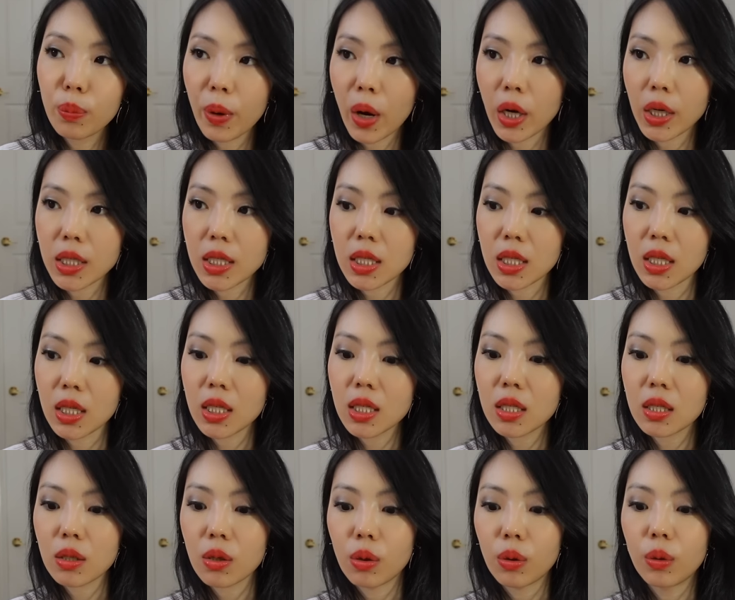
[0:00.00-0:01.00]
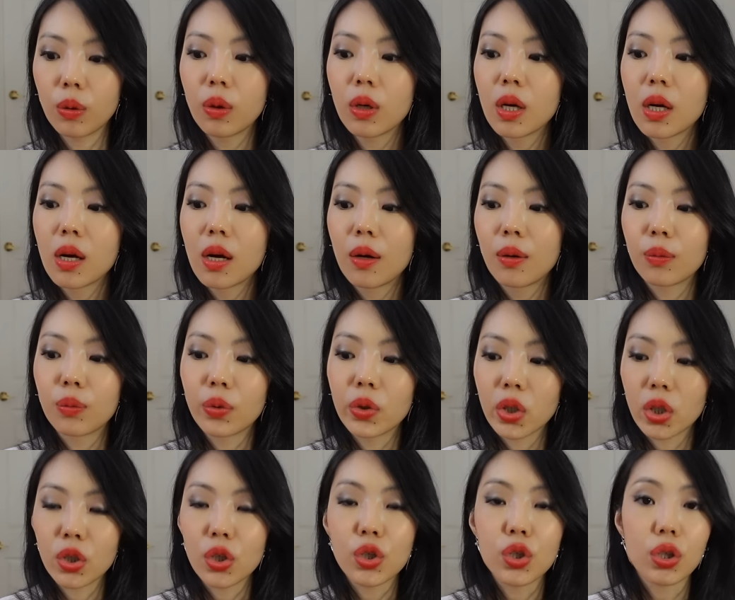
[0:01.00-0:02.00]
boxy, so we're
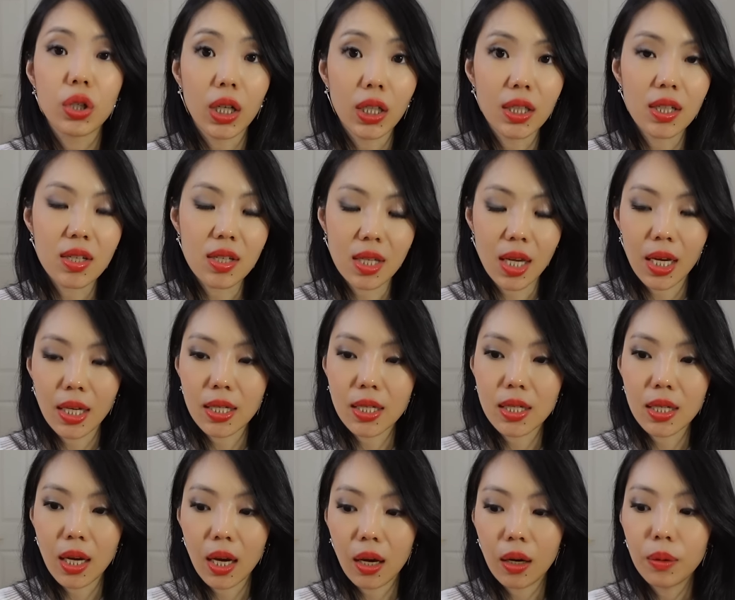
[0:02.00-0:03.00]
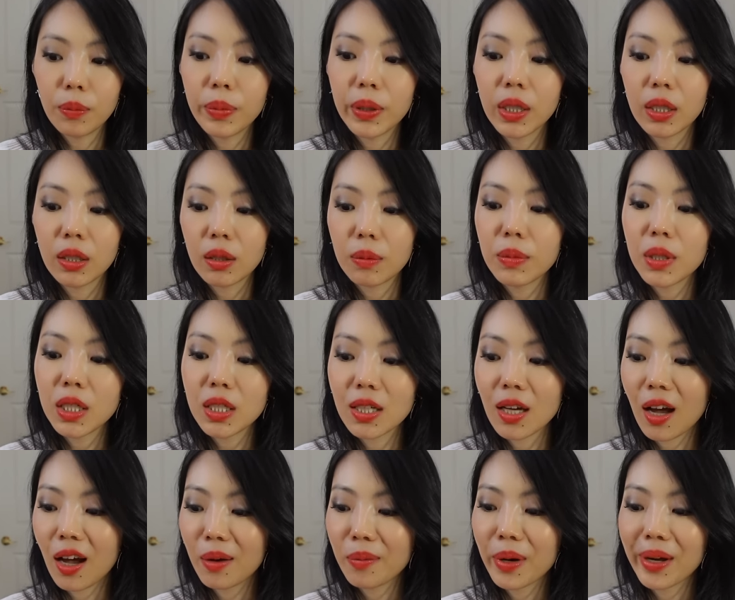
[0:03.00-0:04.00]
gonna try to size down. But in the
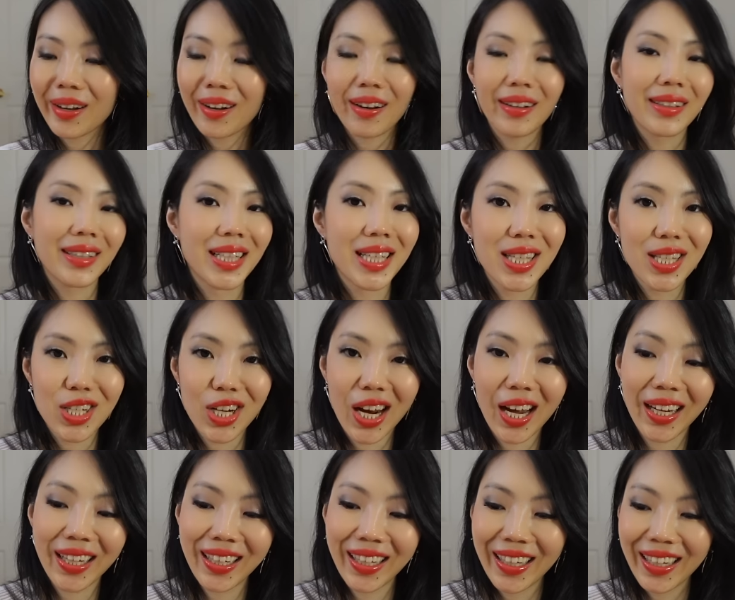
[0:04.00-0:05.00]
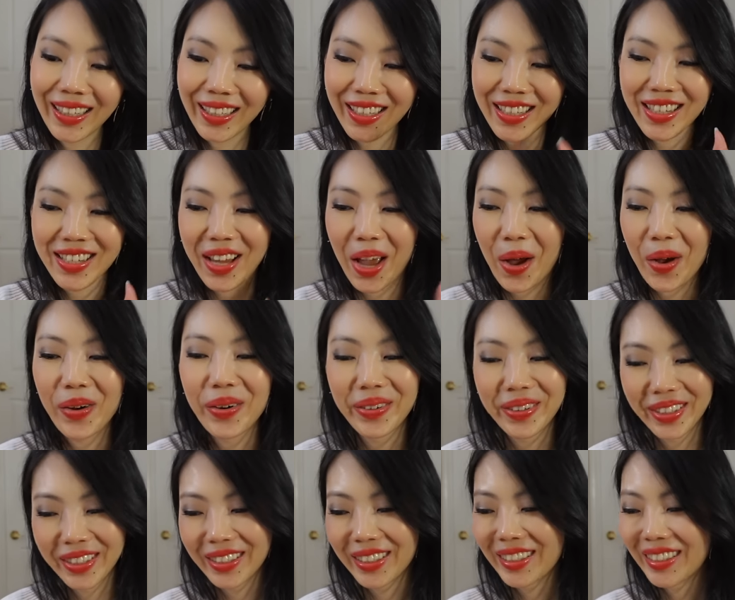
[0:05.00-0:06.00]
meantime, I got this jacket, and so
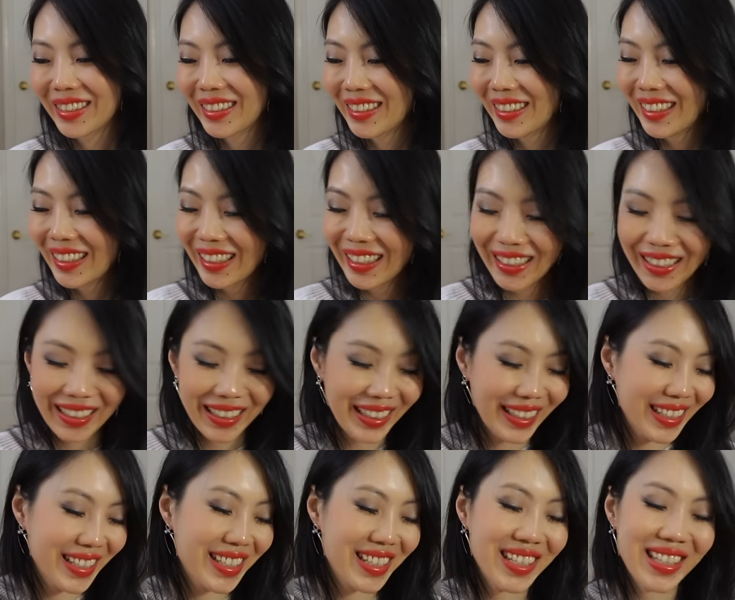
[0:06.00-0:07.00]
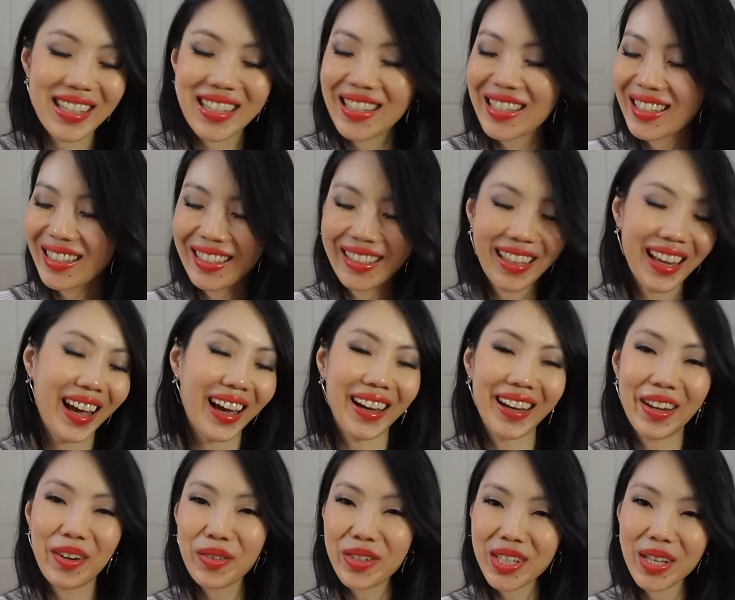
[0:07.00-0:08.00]
it's just yeah,
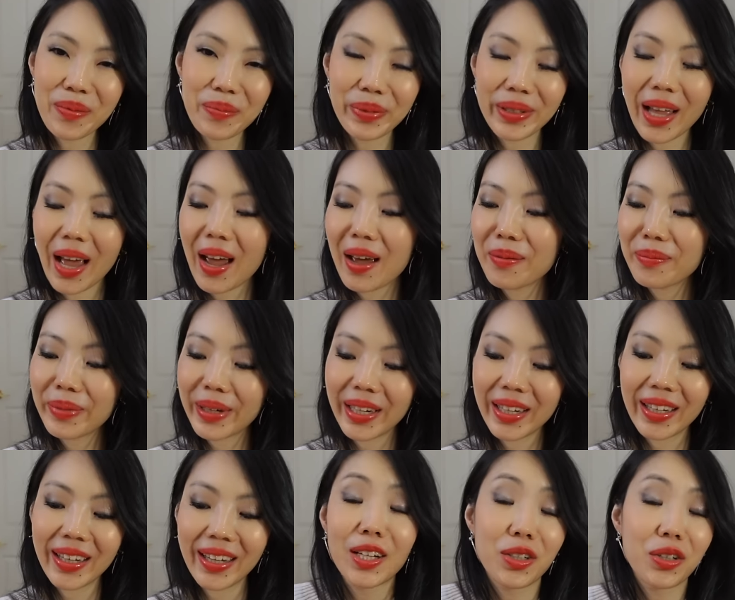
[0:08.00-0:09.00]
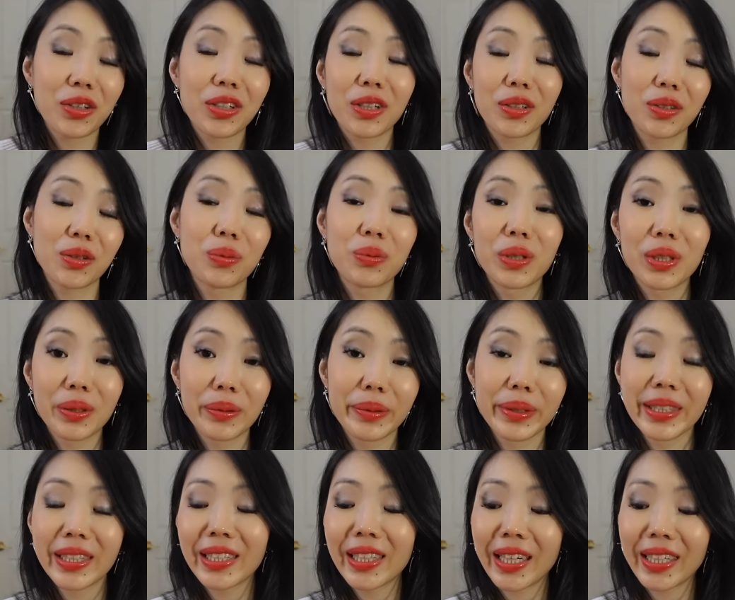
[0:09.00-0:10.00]
it was unplanned, but I turned out to really
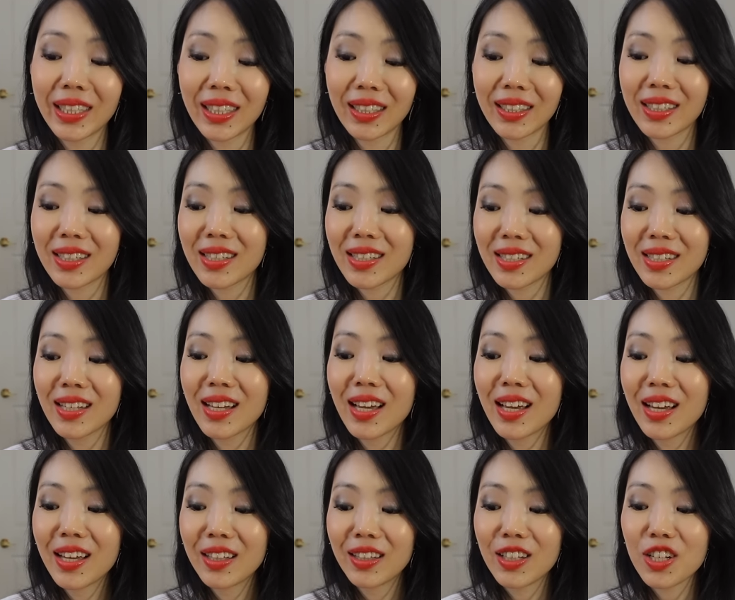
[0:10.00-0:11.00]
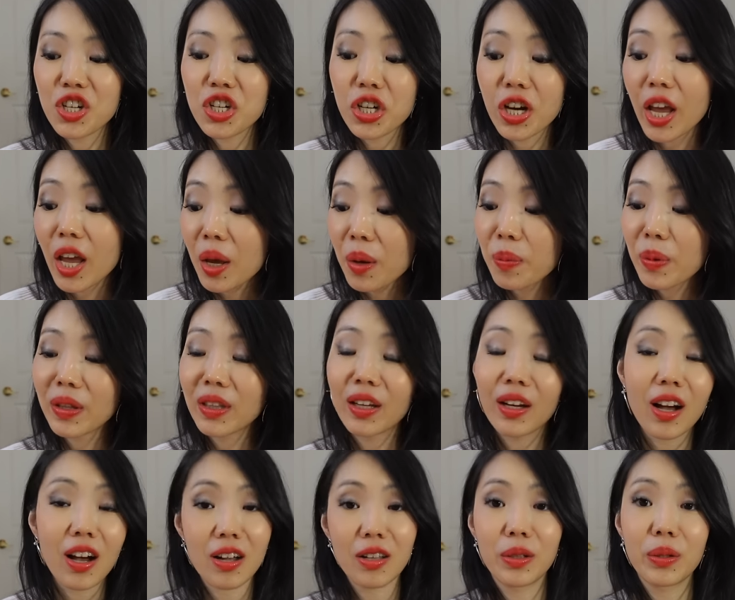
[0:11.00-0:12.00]
really like it because the shape and the
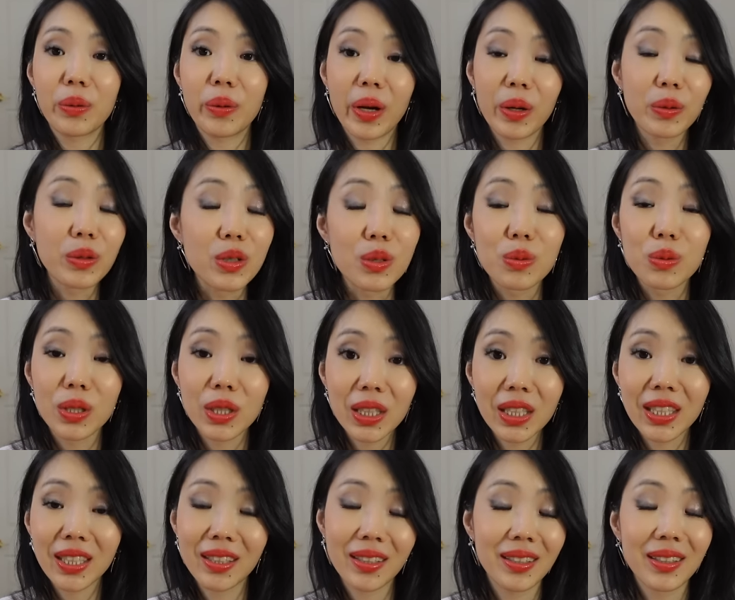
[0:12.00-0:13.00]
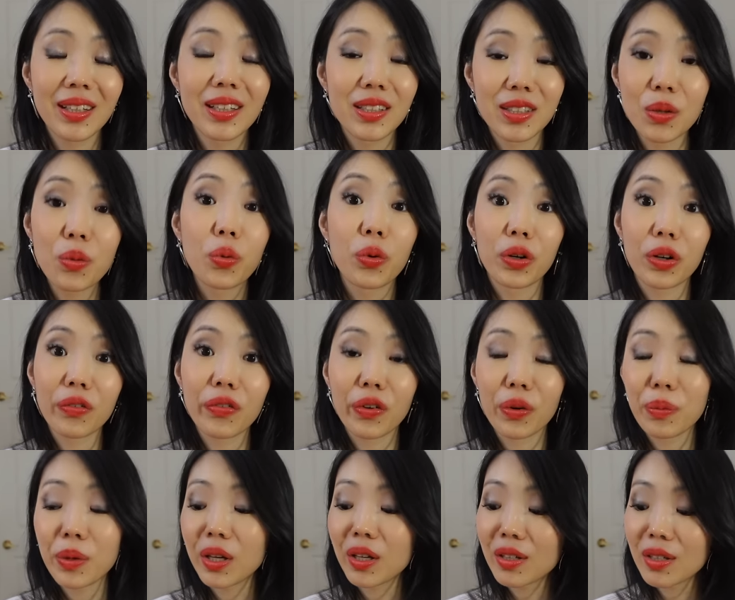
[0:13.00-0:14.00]
colorway was really it did work for
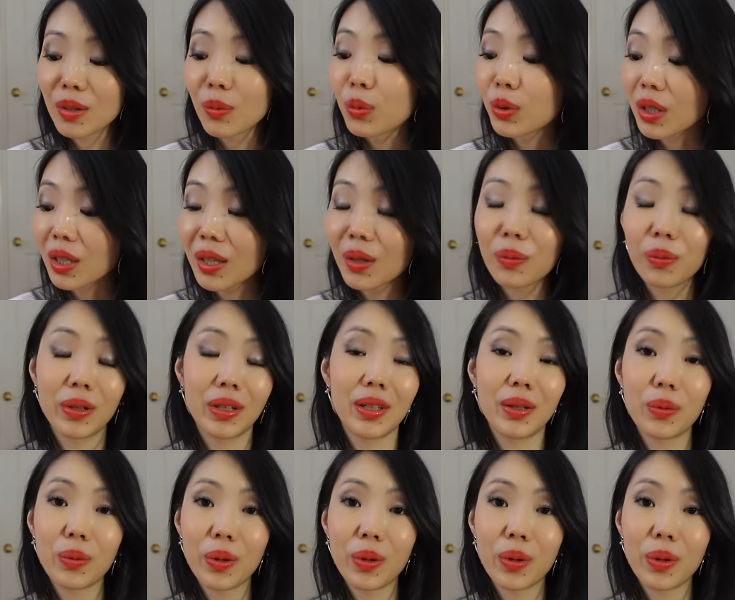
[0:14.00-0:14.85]
me really really